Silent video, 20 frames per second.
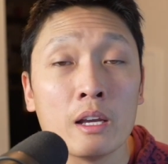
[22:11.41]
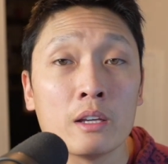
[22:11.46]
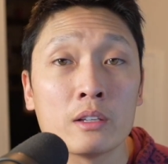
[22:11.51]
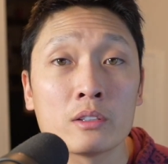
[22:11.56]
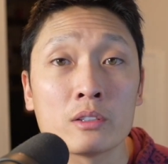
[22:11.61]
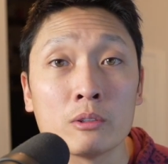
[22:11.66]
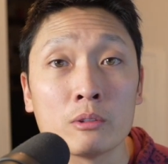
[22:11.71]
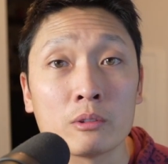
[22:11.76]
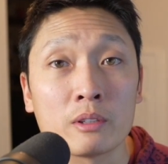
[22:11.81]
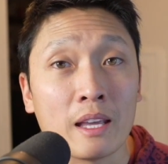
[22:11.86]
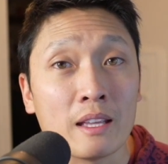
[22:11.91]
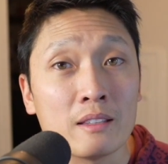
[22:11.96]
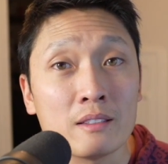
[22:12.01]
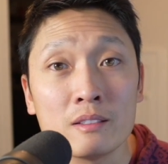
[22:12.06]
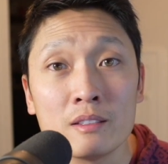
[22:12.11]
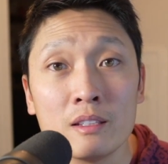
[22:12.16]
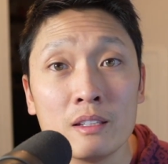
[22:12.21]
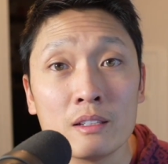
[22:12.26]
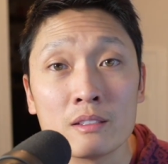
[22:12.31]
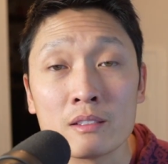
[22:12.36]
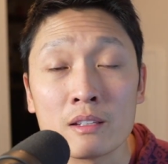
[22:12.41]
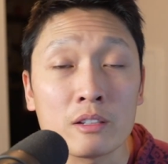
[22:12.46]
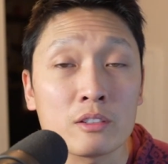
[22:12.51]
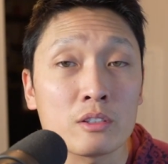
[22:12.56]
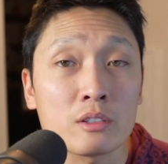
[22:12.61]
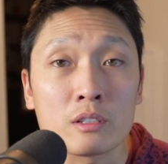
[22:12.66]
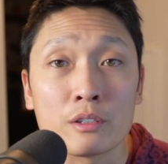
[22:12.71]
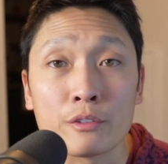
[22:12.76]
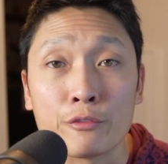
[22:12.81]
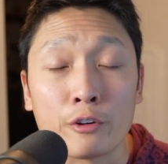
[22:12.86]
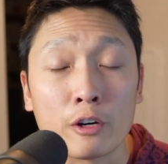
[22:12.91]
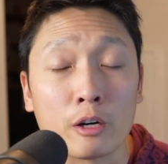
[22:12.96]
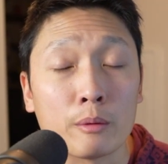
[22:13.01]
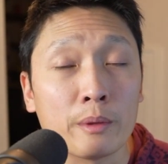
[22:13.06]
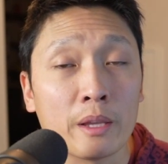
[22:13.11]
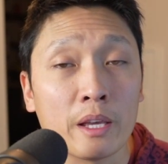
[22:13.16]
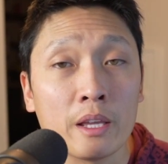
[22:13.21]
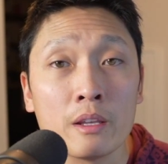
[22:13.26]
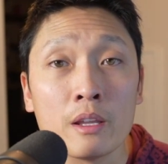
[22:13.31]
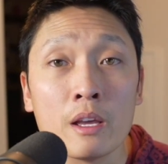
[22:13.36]
So Kansas City is not just a
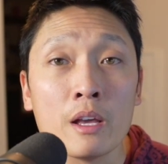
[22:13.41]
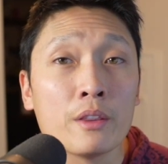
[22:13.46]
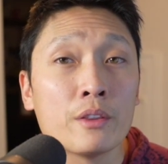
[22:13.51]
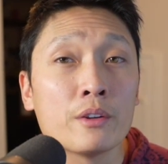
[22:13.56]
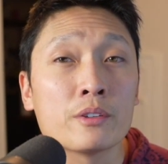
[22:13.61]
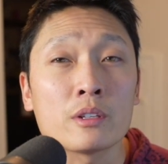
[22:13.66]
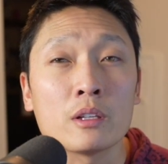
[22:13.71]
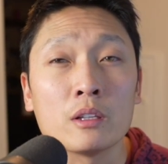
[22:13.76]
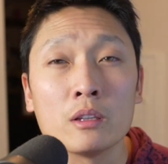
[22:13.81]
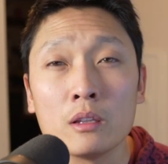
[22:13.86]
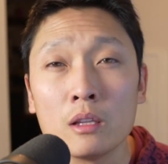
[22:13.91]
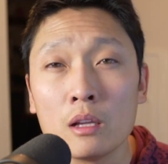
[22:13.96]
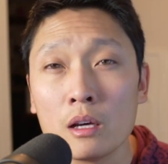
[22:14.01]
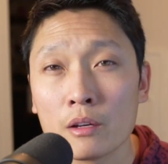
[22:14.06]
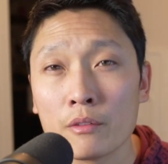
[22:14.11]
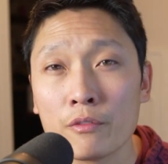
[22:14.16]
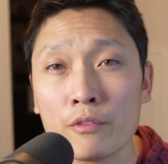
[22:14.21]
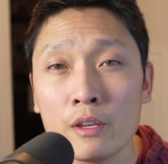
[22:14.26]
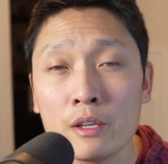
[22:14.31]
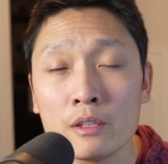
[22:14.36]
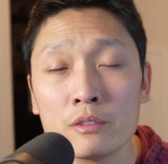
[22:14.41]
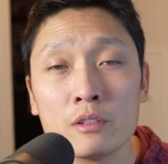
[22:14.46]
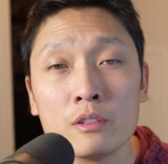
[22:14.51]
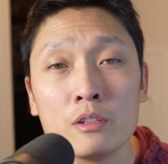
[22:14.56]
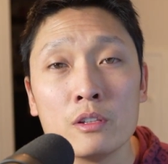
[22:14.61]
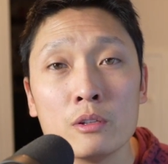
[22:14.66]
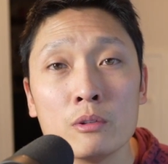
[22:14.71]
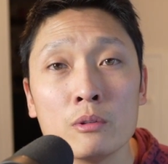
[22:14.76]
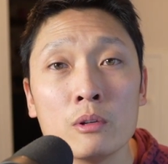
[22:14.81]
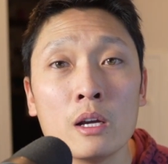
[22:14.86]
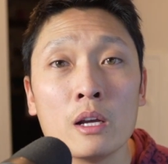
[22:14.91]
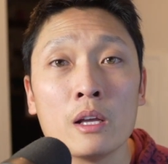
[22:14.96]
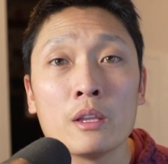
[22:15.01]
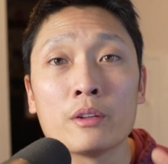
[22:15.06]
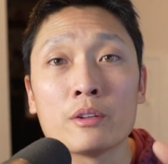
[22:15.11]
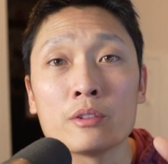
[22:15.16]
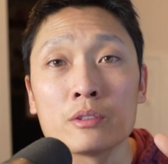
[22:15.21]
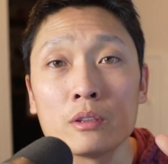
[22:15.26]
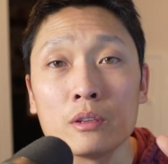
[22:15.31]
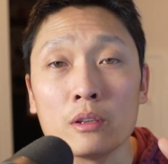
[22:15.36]
farmland. There's a lot of things to do.
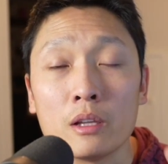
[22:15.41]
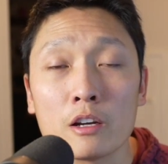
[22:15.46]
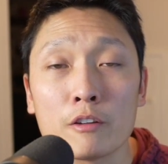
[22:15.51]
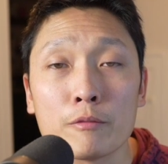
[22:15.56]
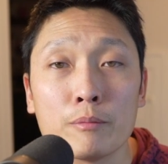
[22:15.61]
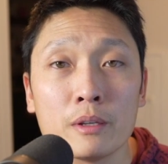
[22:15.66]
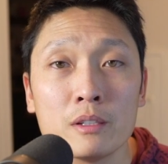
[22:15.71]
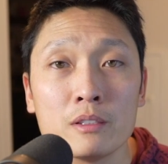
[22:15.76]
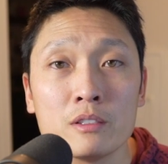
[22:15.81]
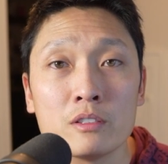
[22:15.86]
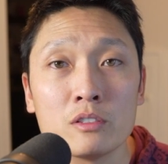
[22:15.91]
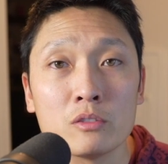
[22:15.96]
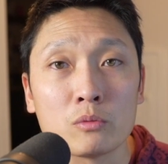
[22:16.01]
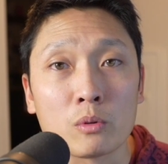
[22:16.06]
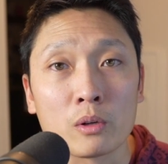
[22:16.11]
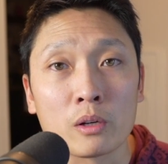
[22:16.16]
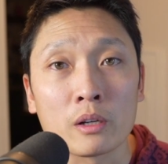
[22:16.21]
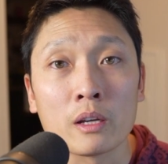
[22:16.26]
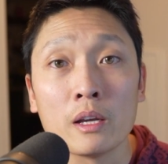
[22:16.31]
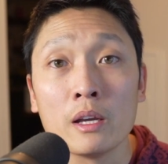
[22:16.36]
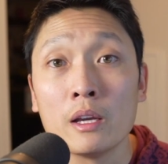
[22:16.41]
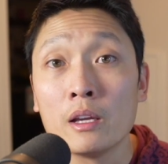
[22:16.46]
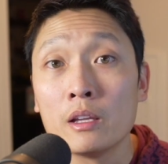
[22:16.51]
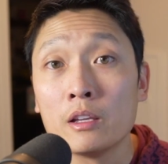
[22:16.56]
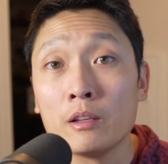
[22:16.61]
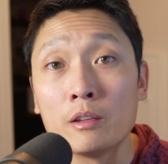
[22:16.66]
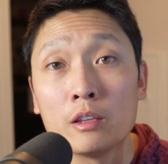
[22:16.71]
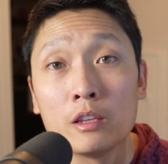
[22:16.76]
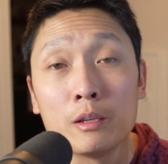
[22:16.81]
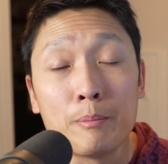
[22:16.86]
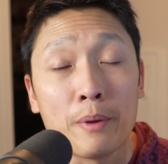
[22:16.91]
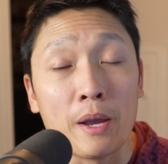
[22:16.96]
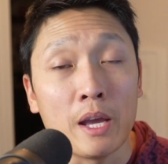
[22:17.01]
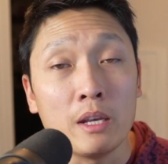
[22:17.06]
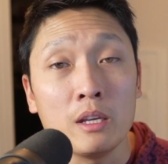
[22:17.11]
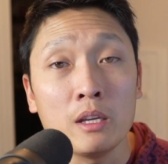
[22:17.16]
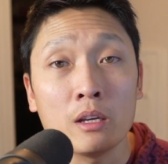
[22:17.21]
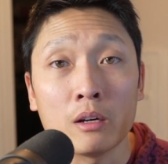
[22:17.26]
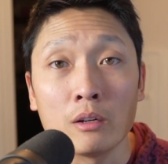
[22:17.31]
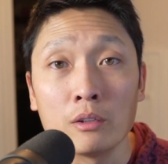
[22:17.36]
There's a lot of places to work,
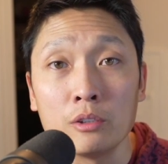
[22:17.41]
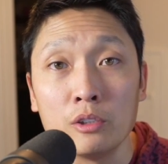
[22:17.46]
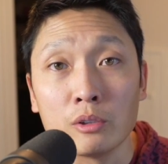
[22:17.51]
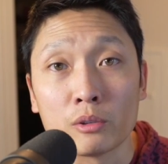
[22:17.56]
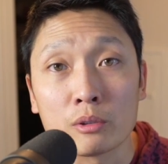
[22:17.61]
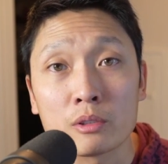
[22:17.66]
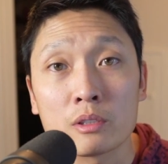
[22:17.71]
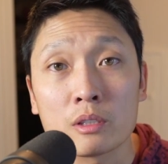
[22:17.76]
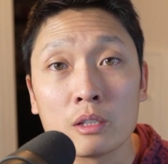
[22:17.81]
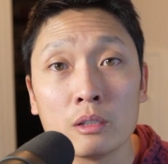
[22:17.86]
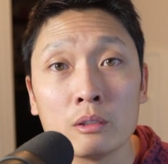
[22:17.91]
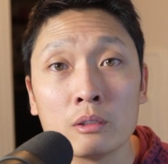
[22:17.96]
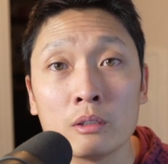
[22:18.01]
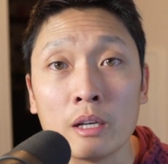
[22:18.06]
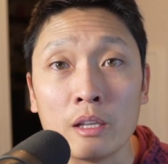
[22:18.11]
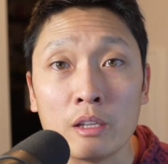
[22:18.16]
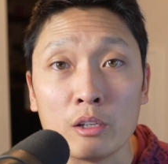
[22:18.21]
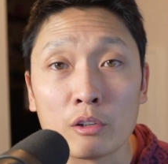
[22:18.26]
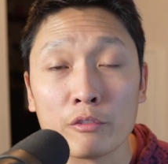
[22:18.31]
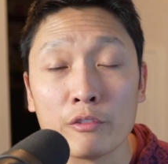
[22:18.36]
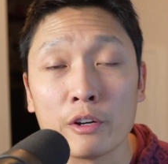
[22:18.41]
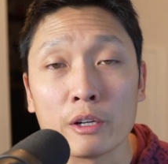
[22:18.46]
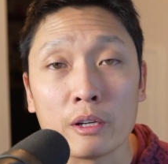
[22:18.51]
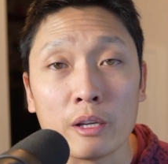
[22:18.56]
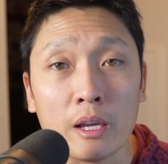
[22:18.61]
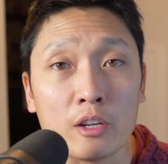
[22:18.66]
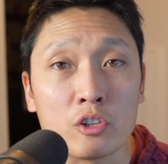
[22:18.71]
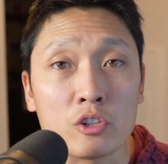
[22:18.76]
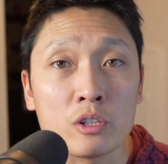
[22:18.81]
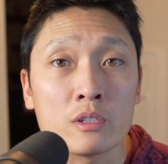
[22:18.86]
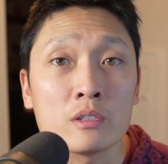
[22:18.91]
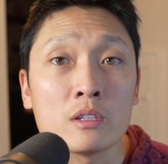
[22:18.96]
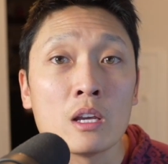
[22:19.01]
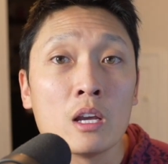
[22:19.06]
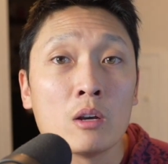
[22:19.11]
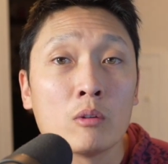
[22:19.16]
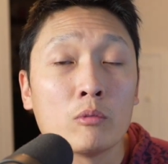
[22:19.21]
depending on your skill and your variations.